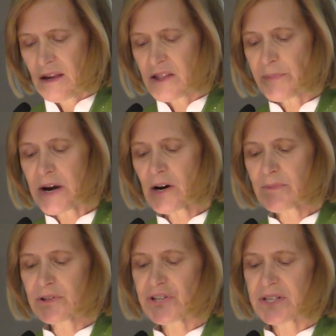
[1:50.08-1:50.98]
The
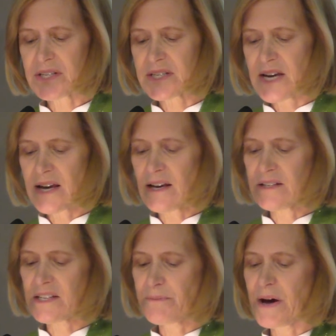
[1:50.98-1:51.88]
parable Jesus
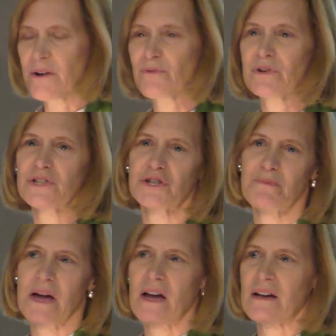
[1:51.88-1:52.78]
tells about a rich
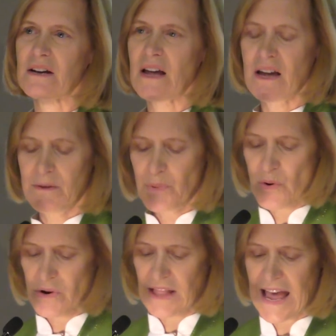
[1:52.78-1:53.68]
man and
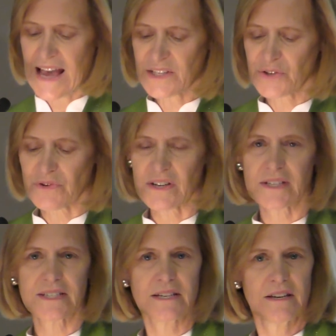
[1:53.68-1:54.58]
poor
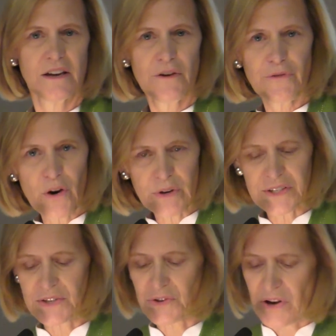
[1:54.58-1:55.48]
Lazarus
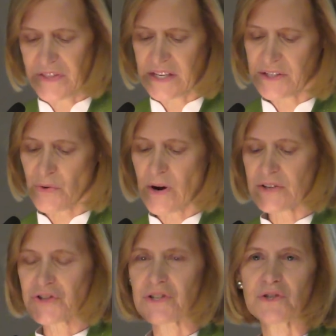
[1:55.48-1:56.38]
focuses on these
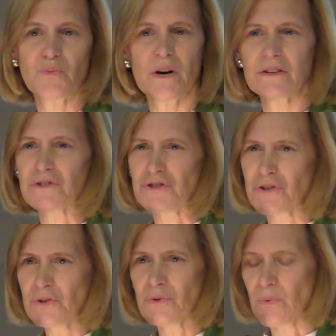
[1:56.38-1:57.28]
questions. What
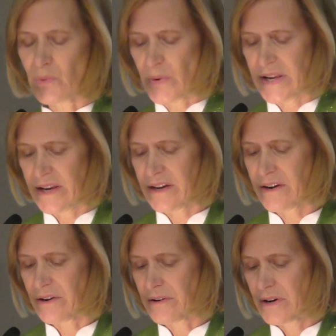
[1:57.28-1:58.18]
do we
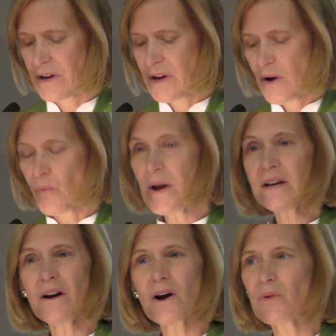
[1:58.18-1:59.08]
hear?
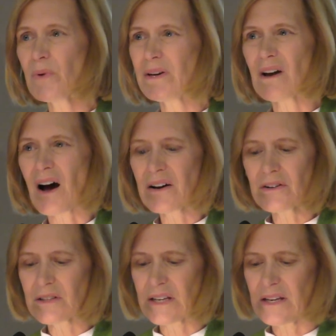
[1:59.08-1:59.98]
When are we
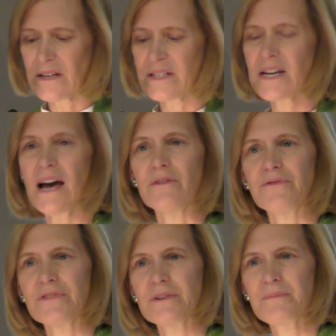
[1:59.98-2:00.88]
utterly deaf?